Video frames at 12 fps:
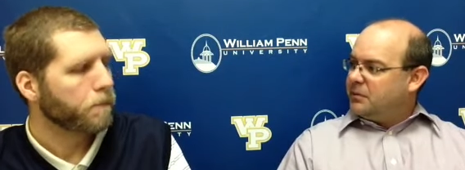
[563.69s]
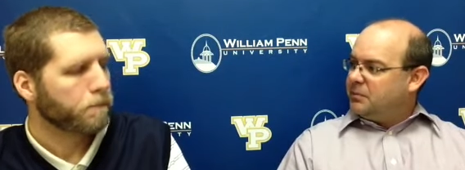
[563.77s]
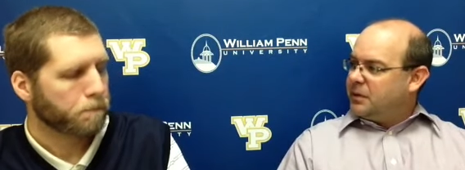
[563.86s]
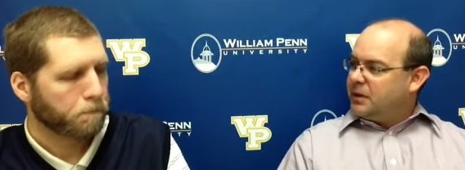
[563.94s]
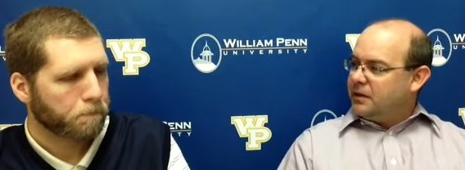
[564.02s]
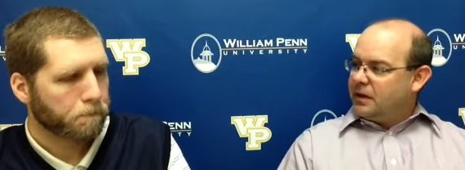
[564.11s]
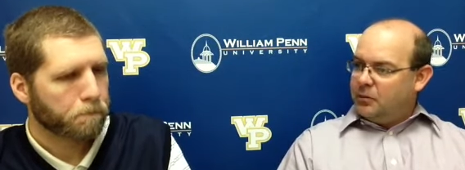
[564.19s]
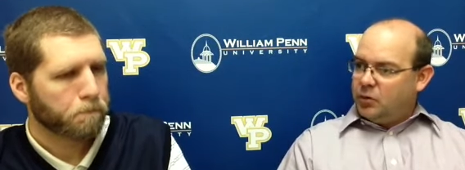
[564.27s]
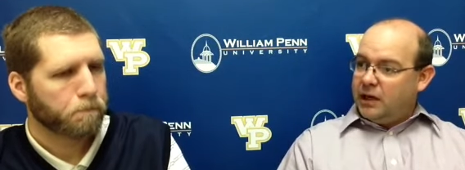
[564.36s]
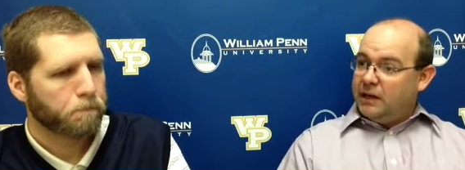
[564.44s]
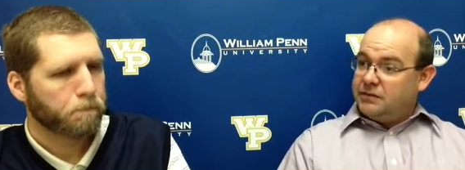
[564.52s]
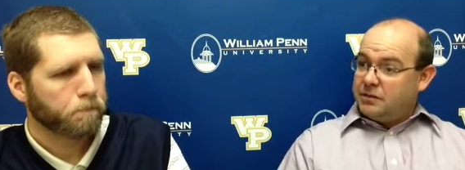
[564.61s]
Speaker 1: but, but um,
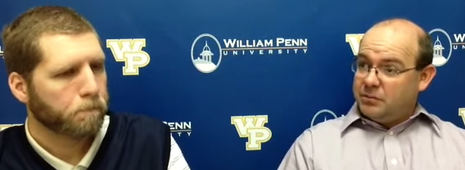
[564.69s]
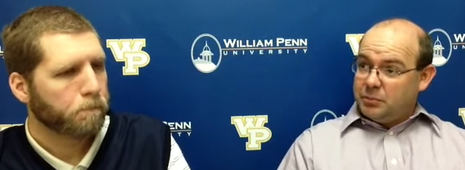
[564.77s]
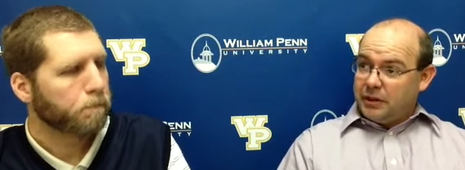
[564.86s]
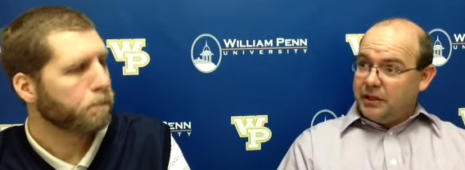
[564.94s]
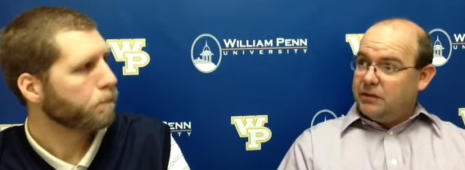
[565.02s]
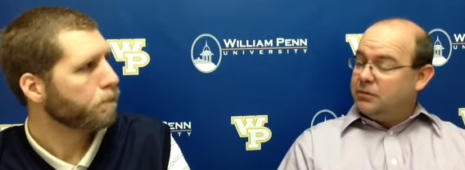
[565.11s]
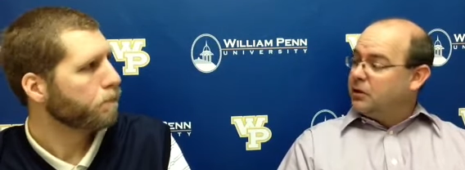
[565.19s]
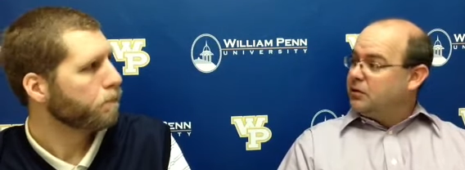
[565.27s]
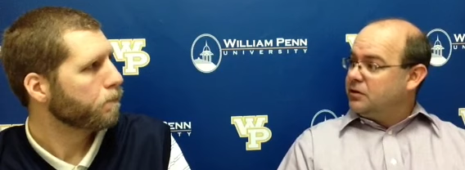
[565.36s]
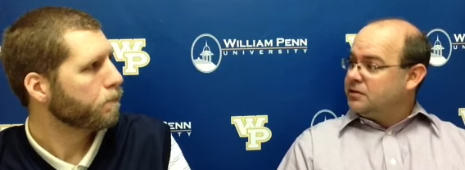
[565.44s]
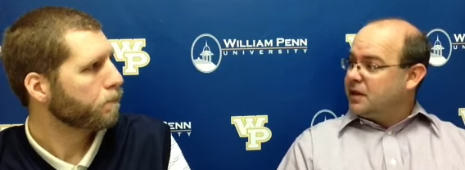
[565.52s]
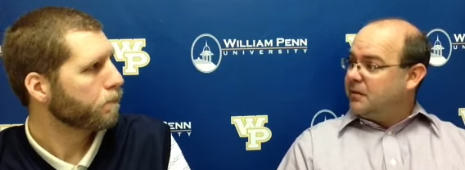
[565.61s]
we'll have some plenty of
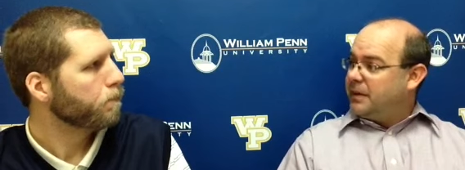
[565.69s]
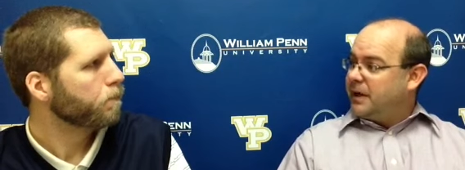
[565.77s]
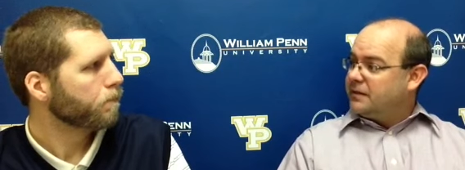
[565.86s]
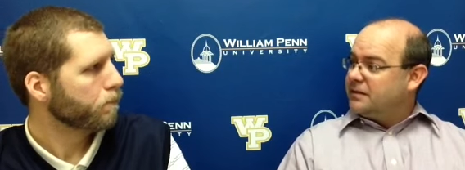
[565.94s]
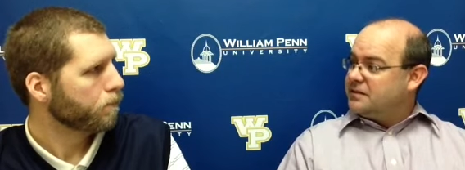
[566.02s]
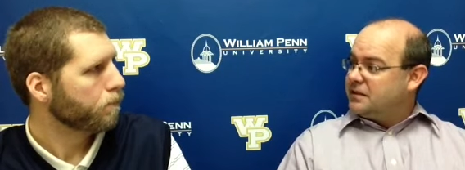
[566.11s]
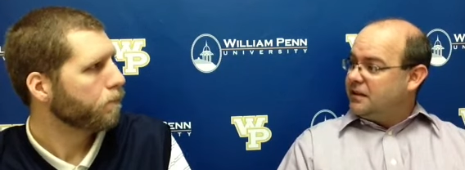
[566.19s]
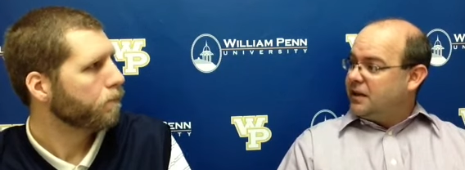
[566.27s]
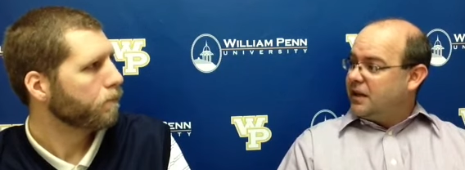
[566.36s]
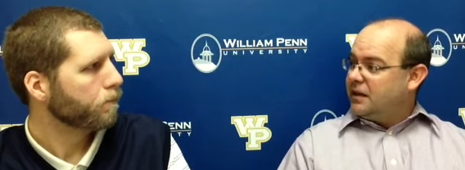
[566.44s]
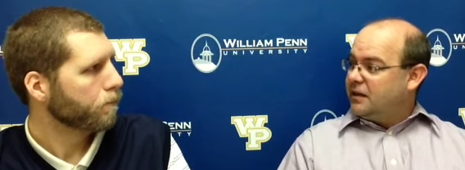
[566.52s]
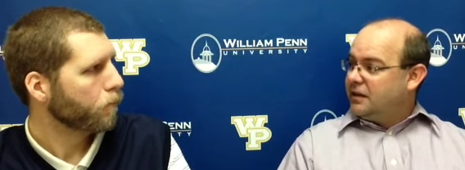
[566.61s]
recruits come back to see
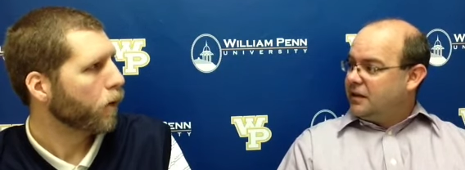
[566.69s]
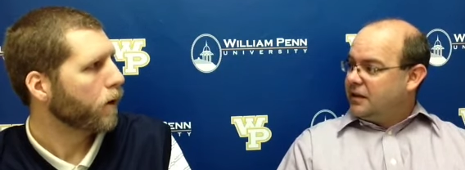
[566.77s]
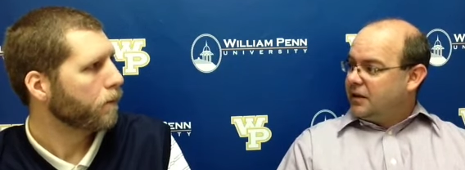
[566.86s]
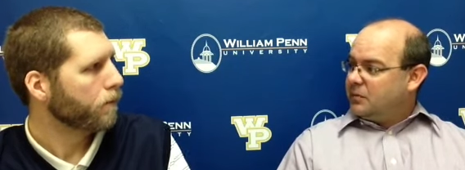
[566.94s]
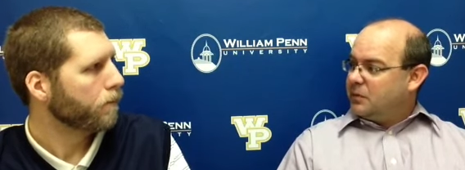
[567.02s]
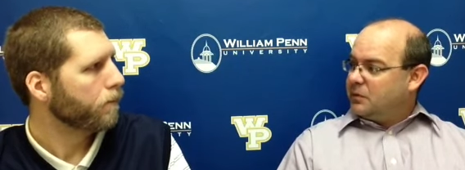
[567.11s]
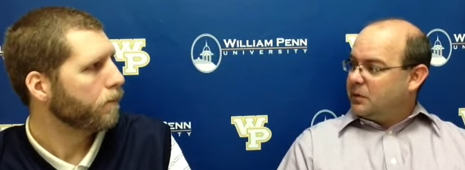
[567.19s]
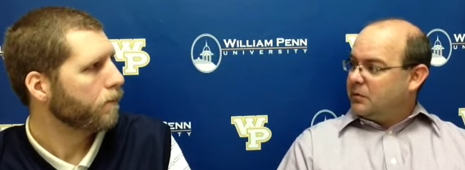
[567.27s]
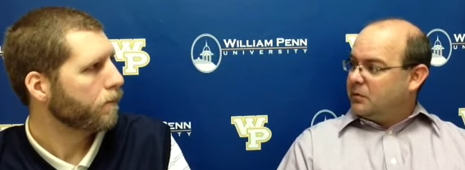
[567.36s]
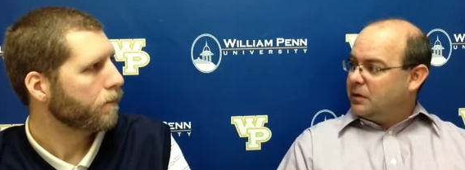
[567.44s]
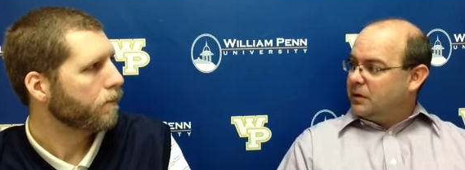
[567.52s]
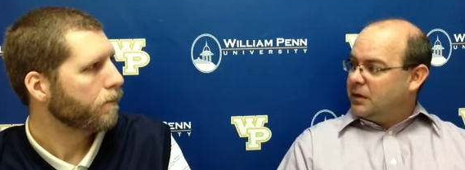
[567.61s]
that, right. and we'll re,
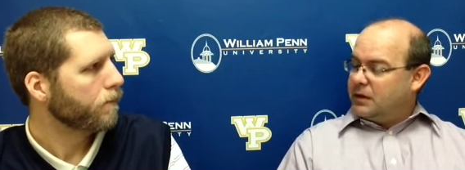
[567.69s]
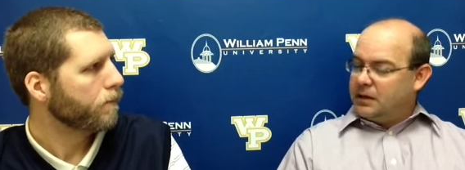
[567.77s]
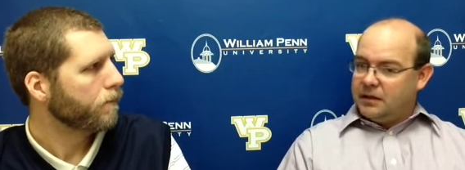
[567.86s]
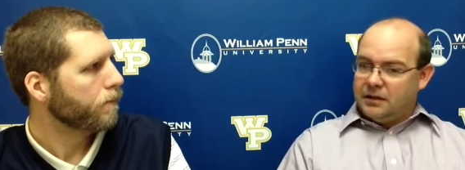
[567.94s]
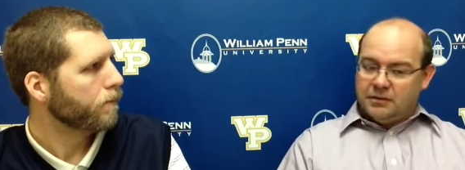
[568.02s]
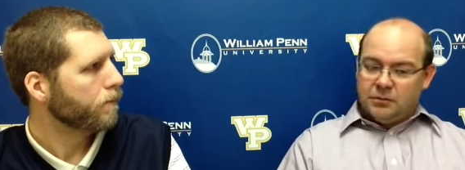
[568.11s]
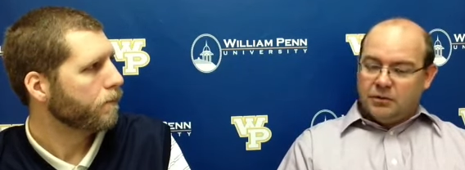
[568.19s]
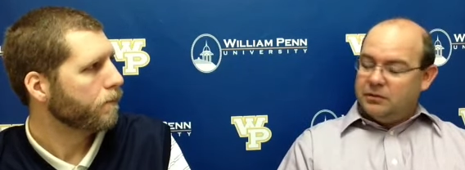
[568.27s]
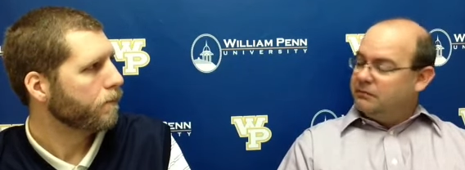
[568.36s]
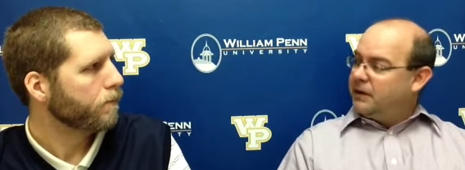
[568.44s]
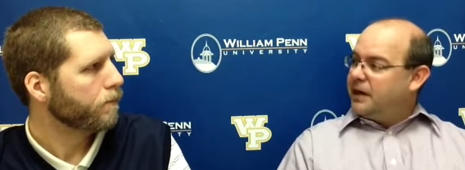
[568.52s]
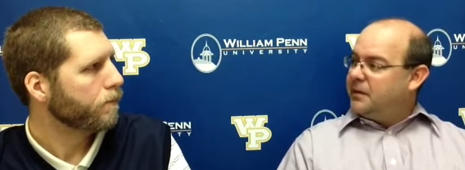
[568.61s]
re uh, we'll
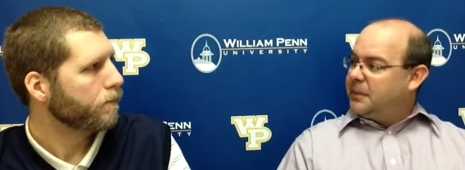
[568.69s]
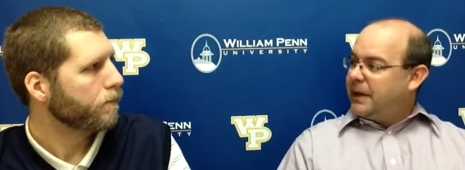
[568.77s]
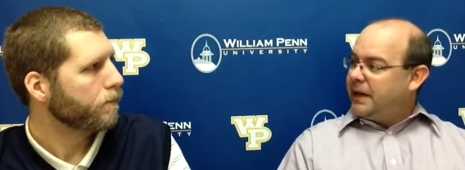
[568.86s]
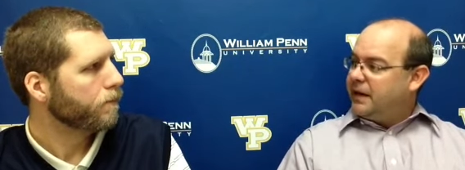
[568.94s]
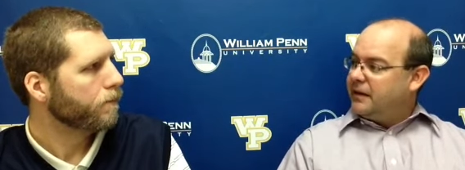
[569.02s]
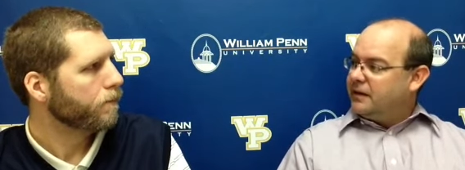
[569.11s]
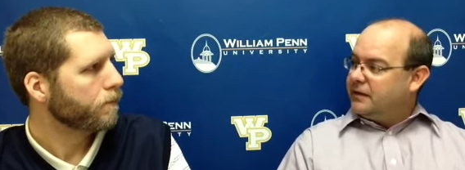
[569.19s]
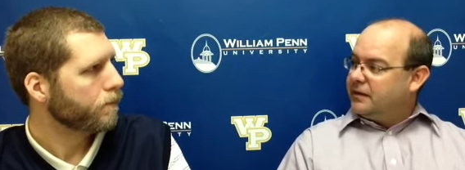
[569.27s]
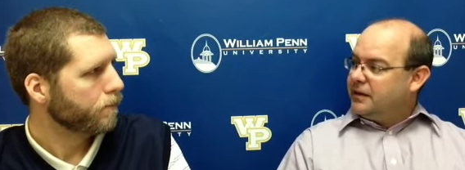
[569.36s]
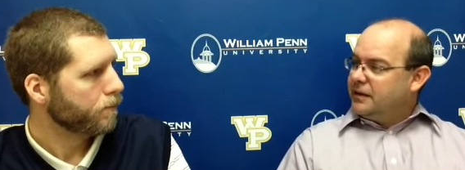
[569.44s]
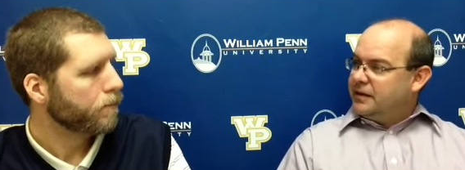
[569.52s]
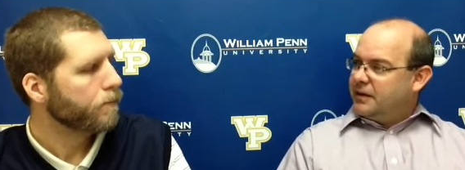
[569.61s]
invite them back, and
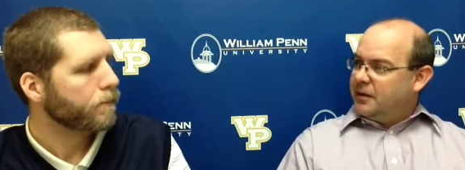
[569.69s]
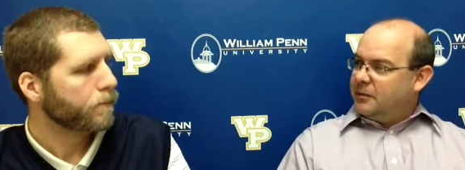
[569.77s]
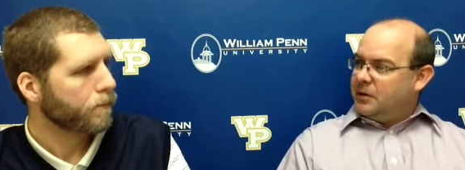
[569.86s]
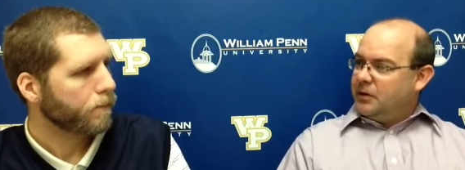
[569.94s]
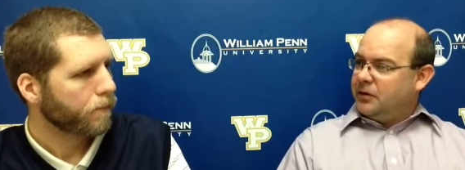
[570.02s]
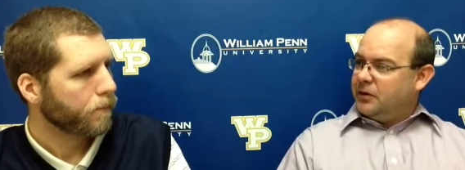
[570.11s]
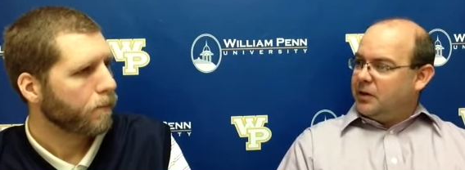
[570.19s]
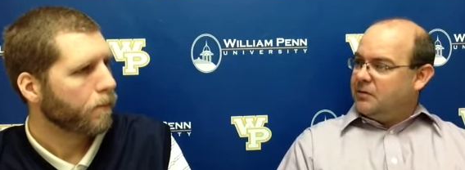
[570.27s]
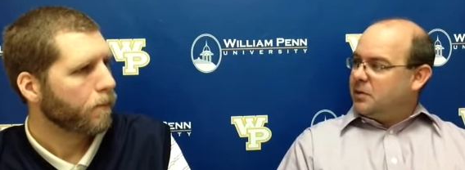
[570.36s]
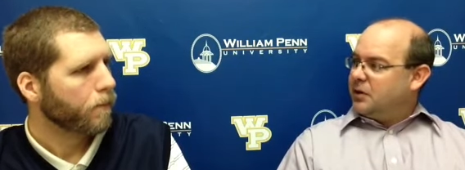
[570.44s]
um, you know, it'll give them a